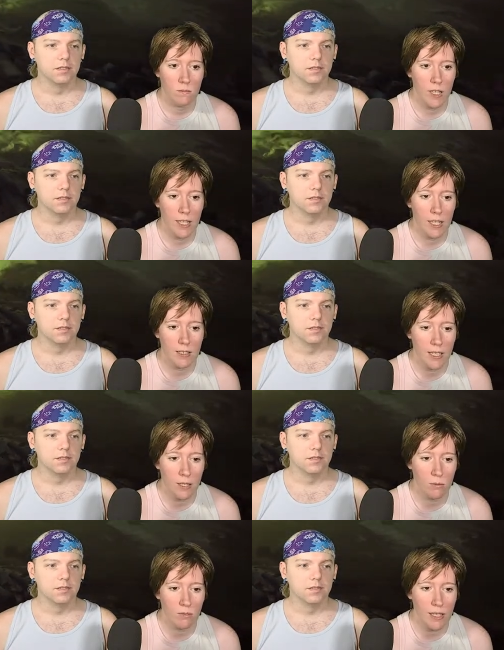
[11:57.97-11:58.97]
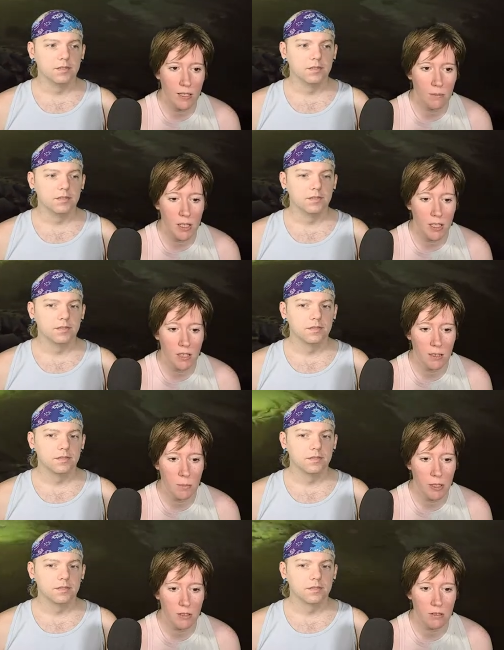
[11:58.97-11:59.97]
Speaker 1: I guess I outran them and they
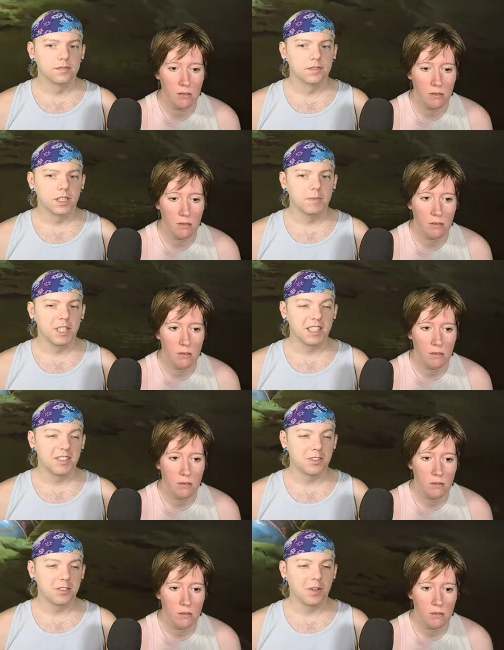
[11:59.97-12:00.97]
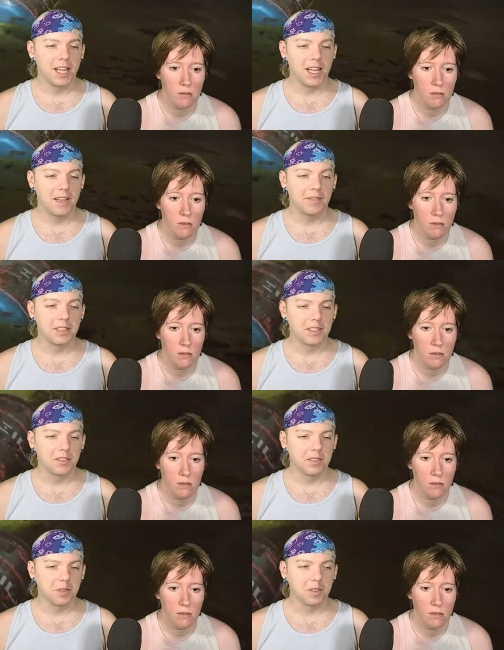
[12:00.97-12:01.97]
disappeared.
Speaker 2: I mean, I guess you don't have to kill
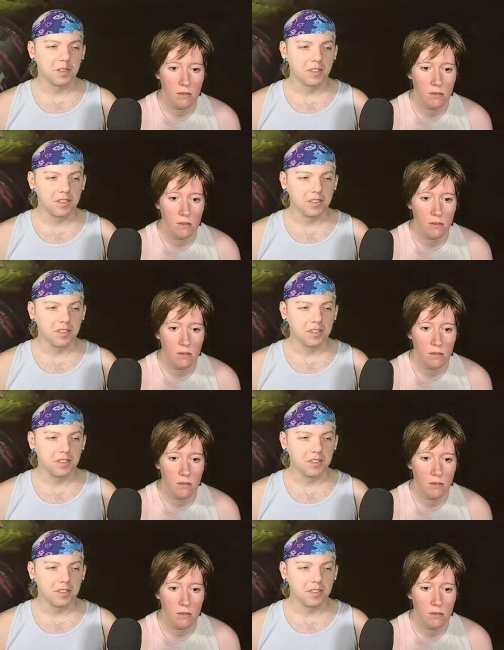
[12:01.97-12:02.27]
them all.